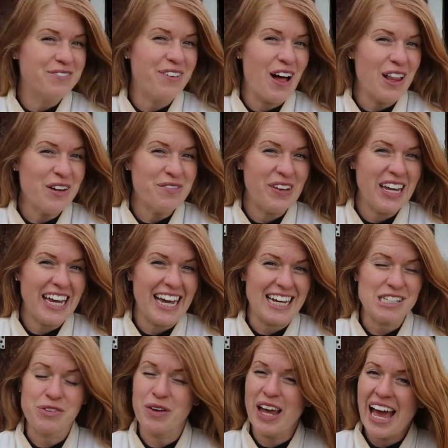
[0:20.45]
Follow me
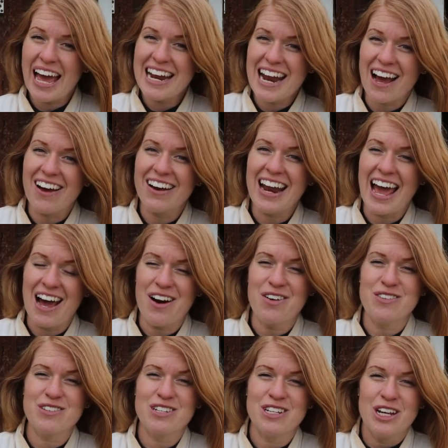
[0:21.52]
as we head on
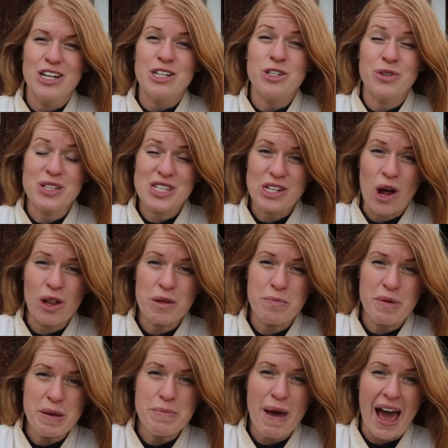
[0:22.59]
out to install the
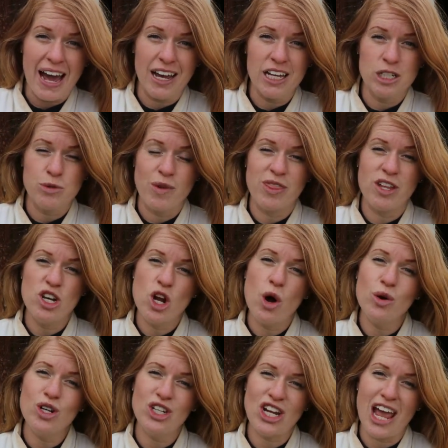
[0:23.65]
bee package with the
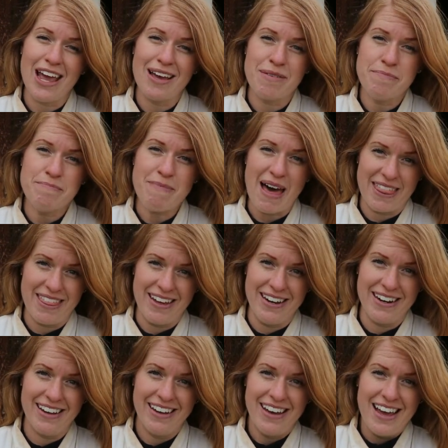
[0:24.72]
no-shake
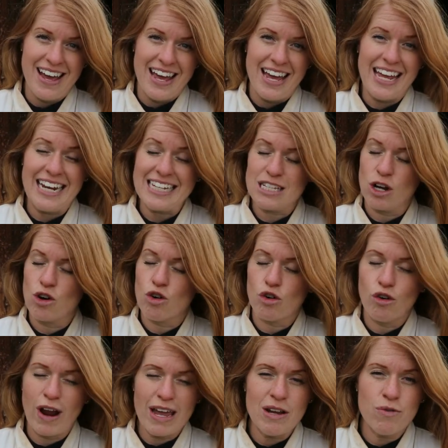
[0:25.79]
method. It is a
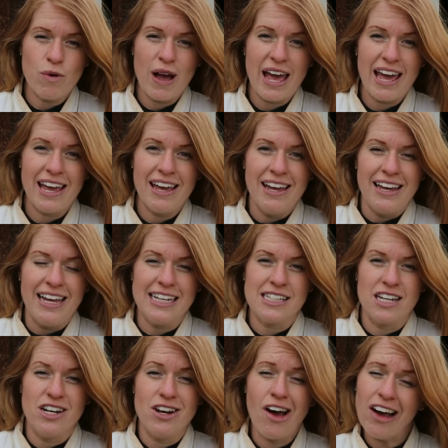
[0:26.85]
great way,
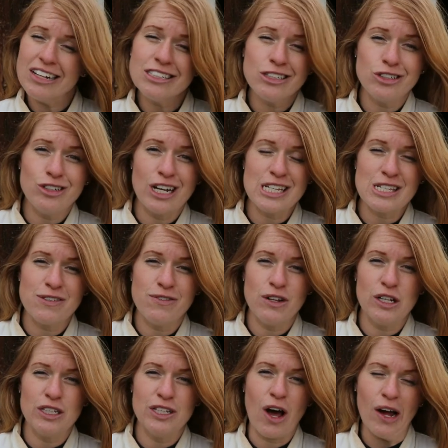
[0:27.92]
it's a
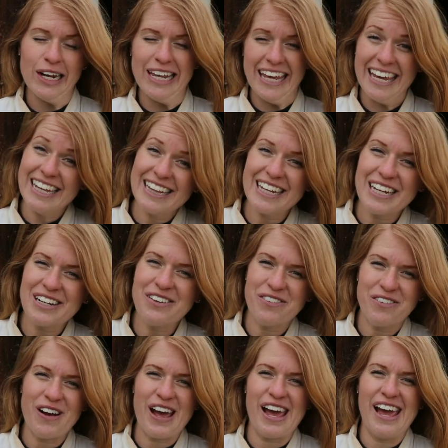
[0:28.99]
non-stressful,
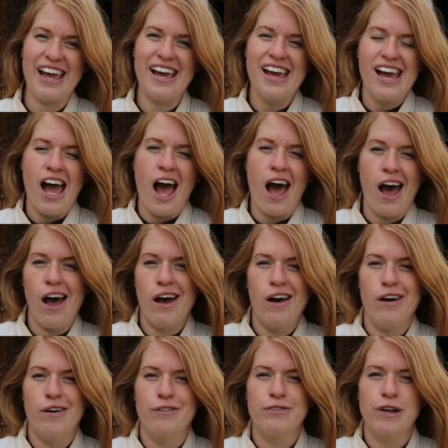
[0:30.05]
non-killing way
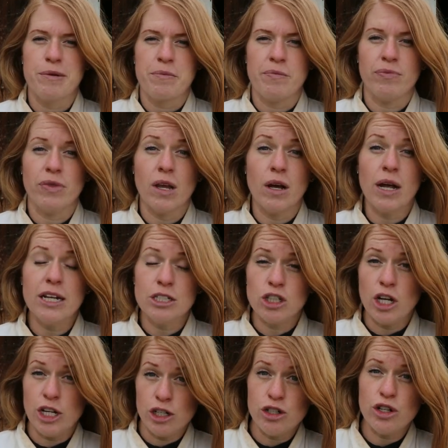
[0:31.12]
of
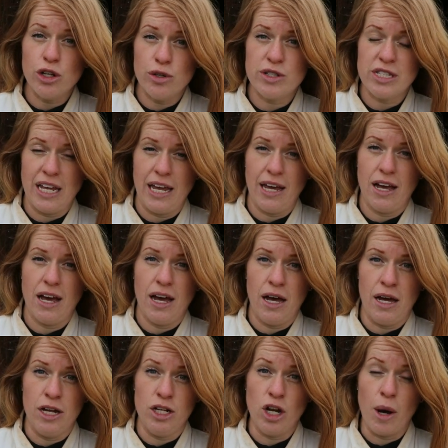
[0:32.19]
in introducing
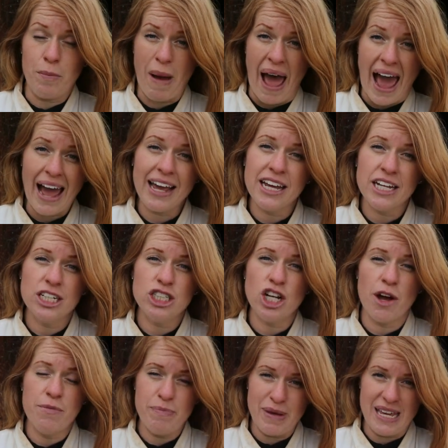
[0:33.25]
a, a
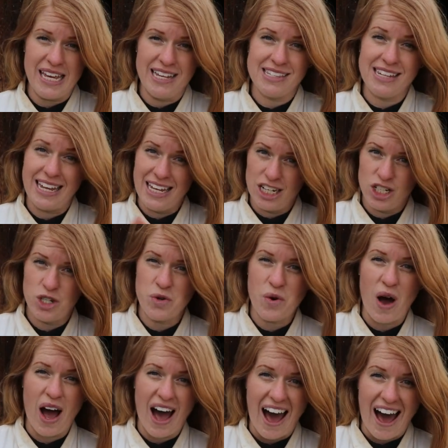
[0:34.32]
package of bees
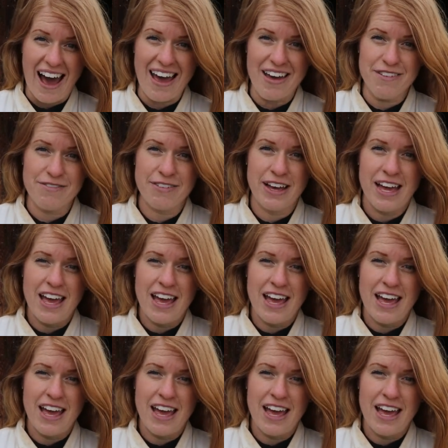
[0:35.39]
into a hive.